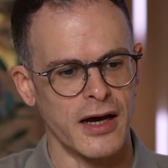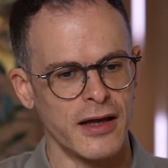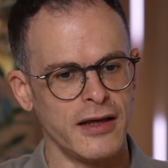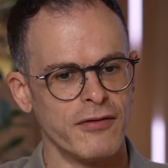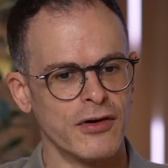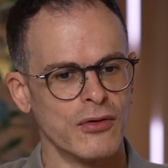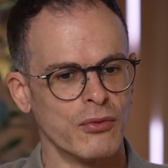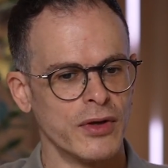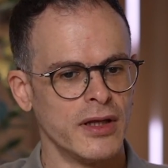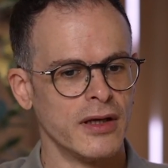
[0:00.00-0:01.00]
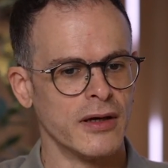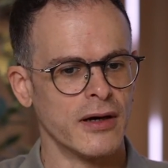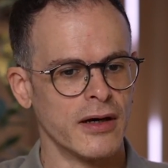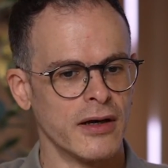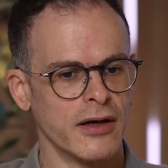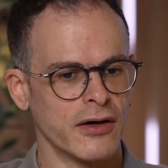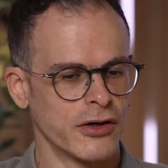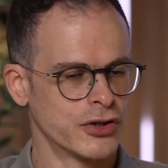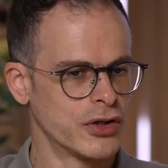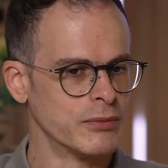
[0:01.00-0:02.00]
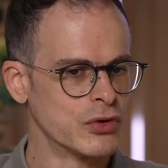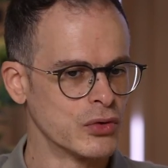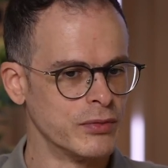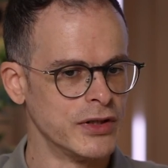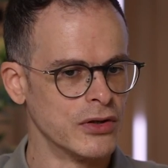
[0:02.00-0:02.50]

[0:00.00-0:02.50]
Even we encourage them to be